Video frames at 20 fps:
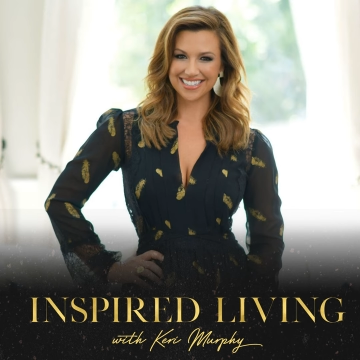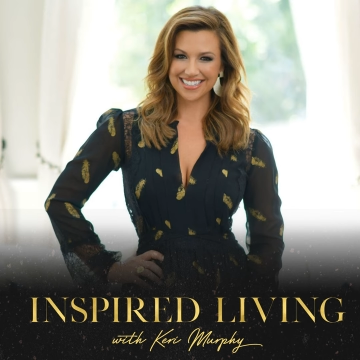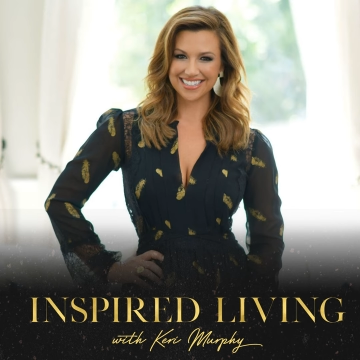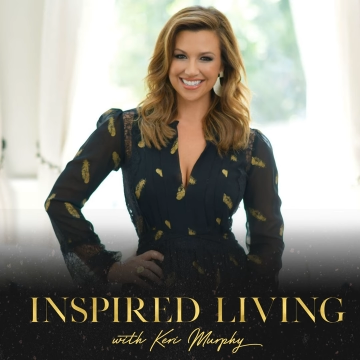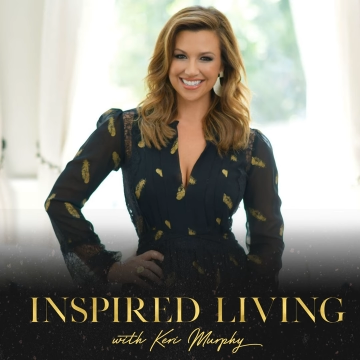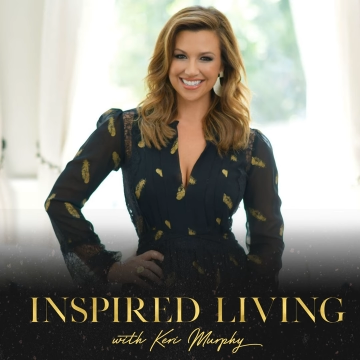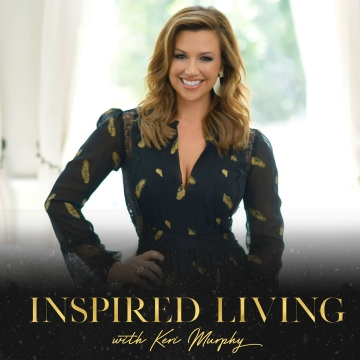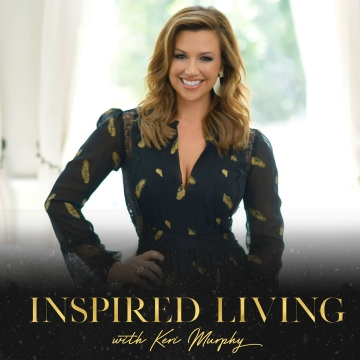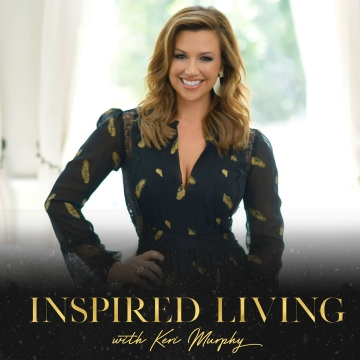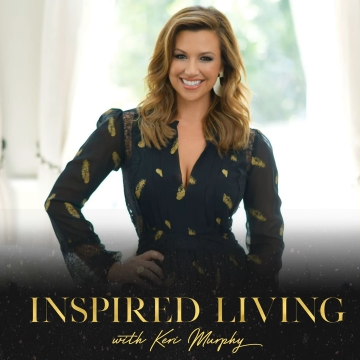
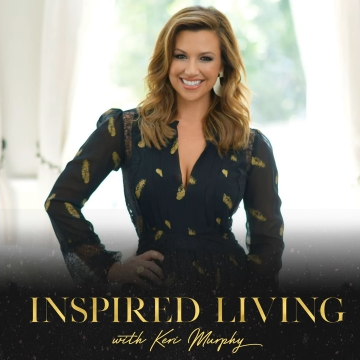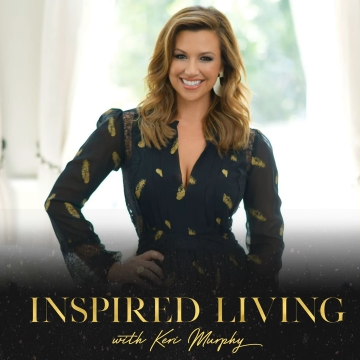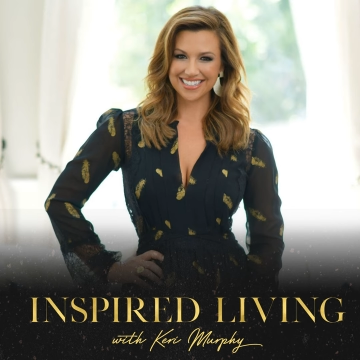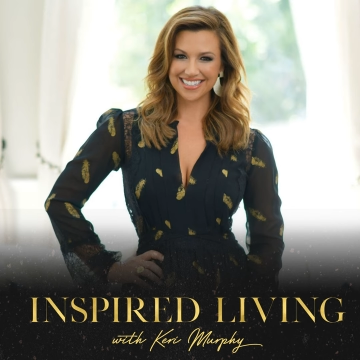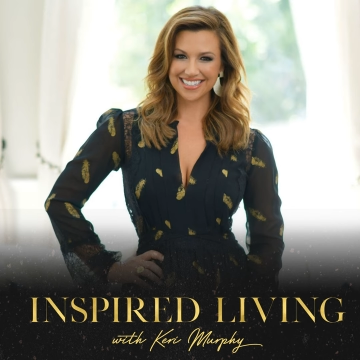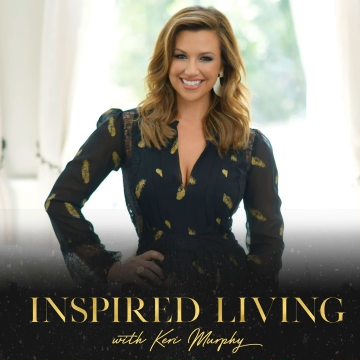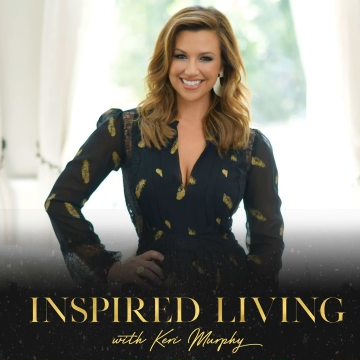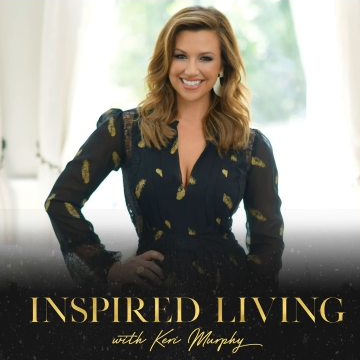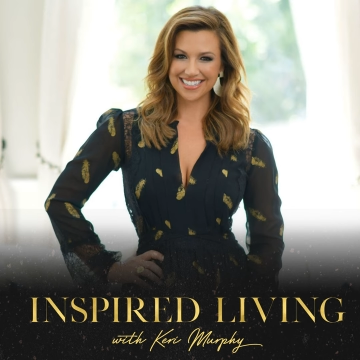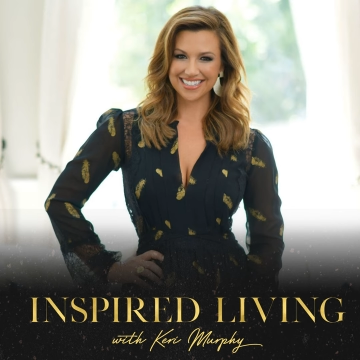
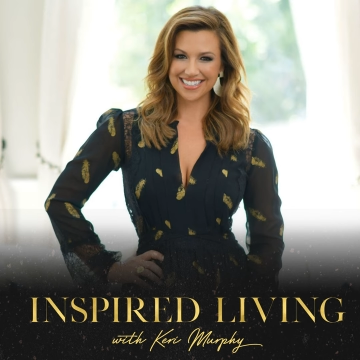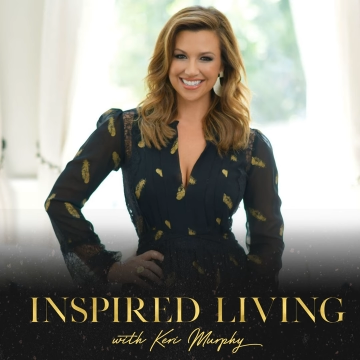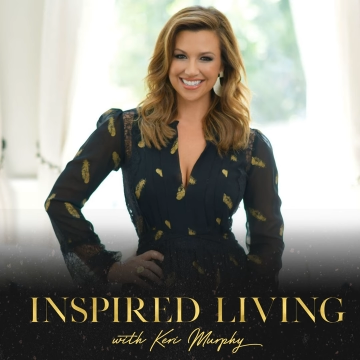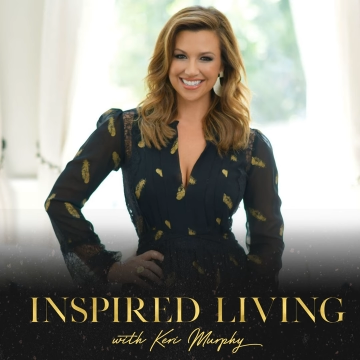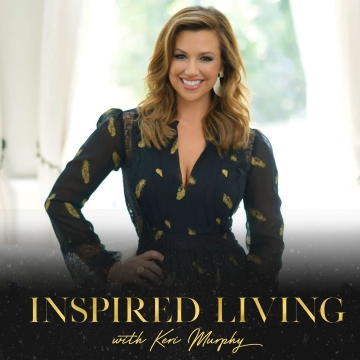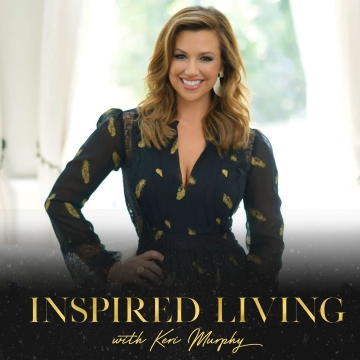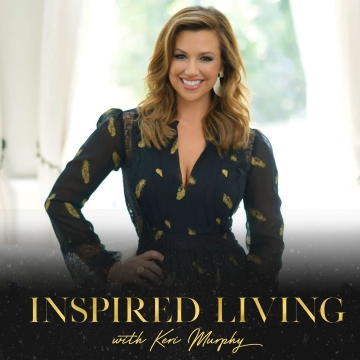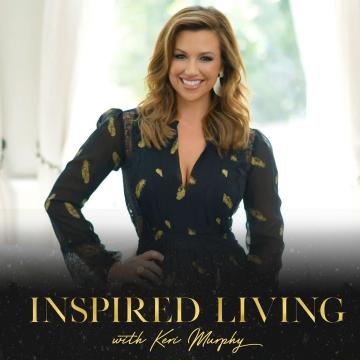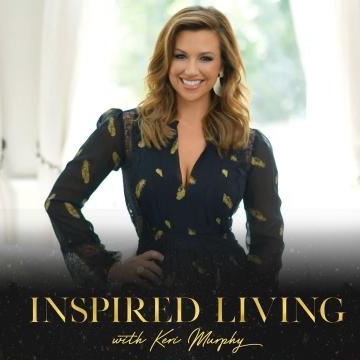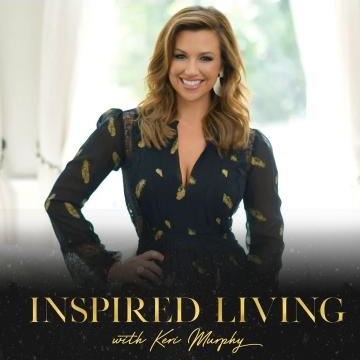
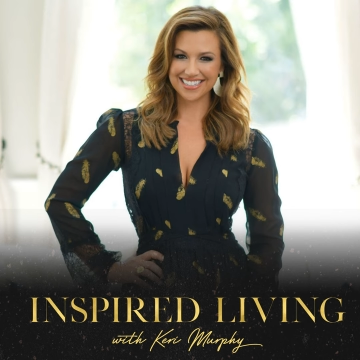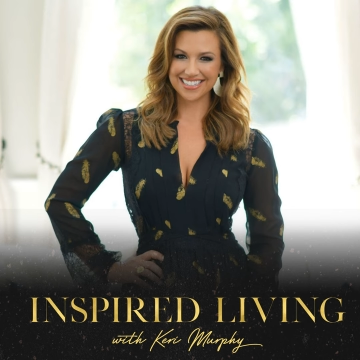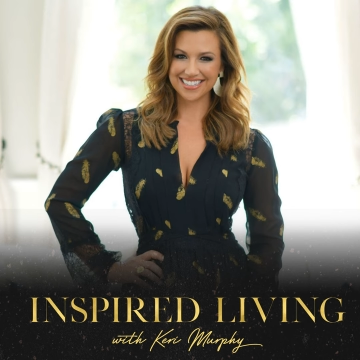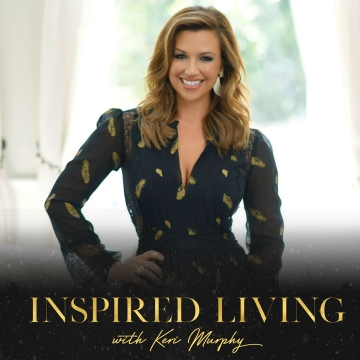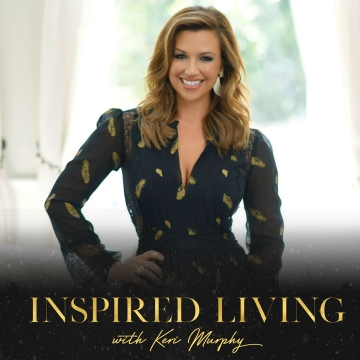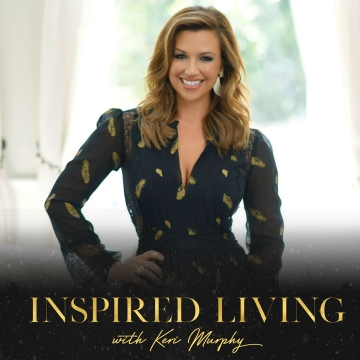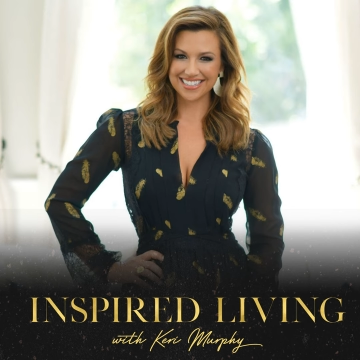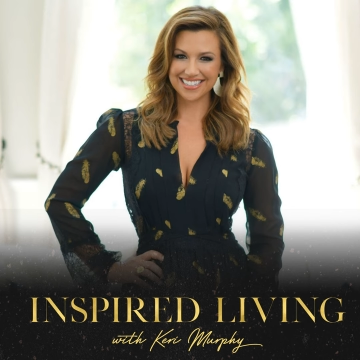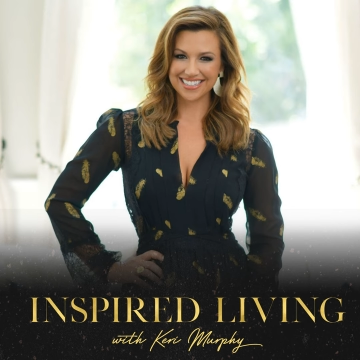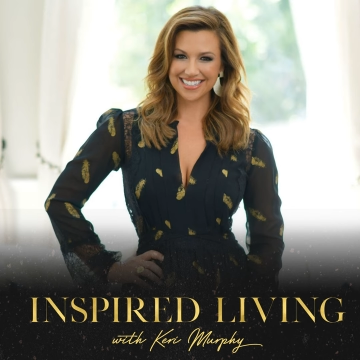
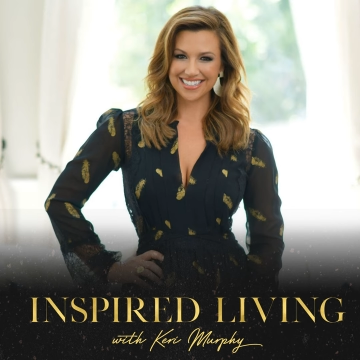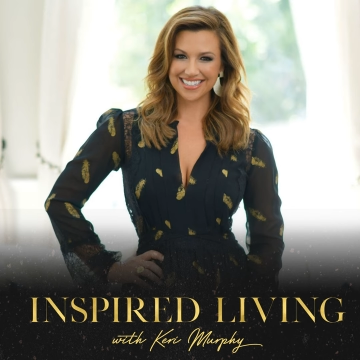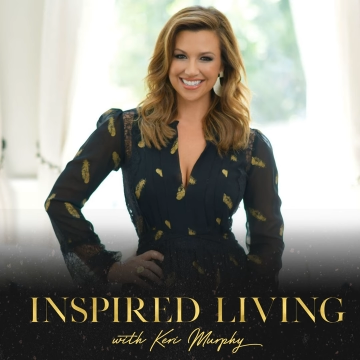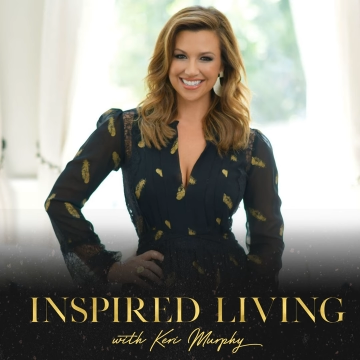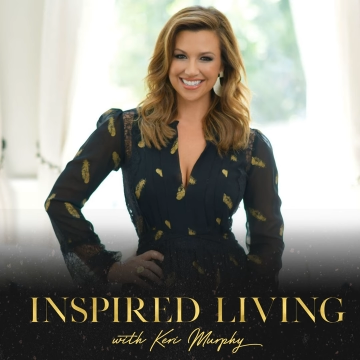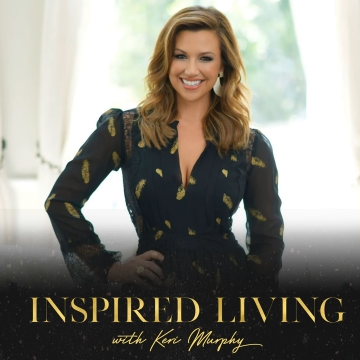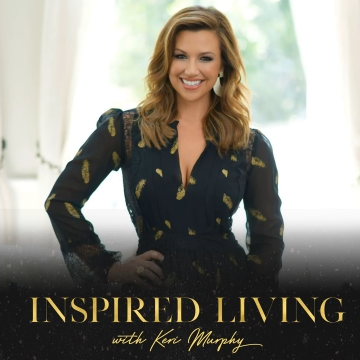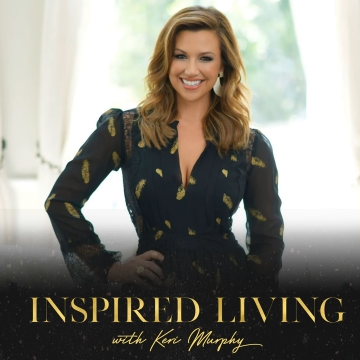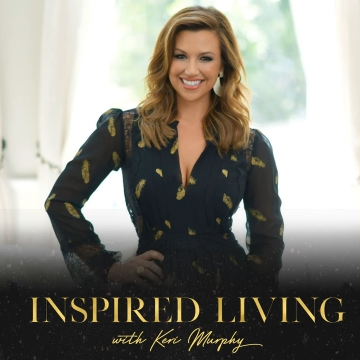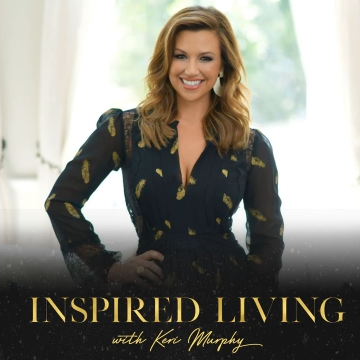
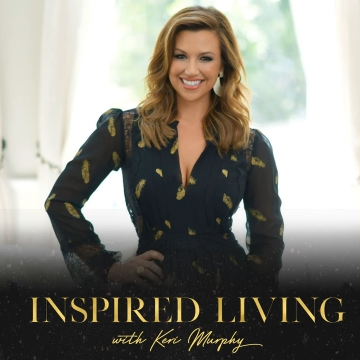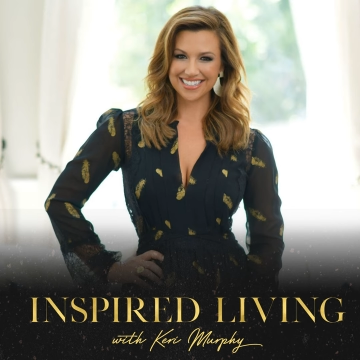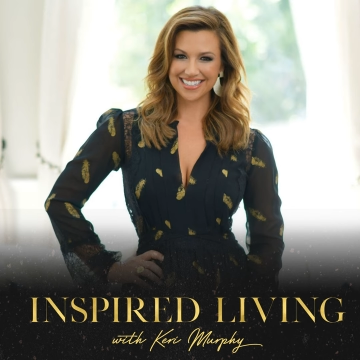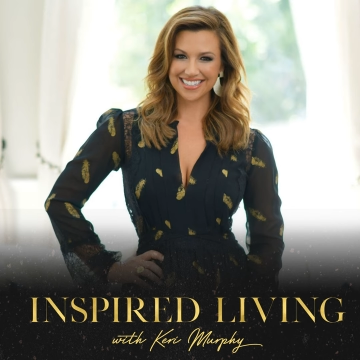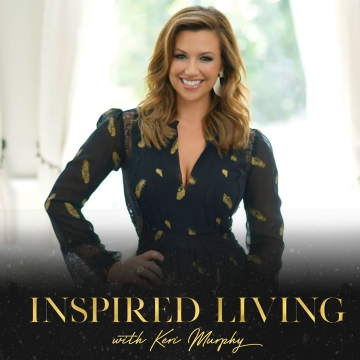(no lip movement)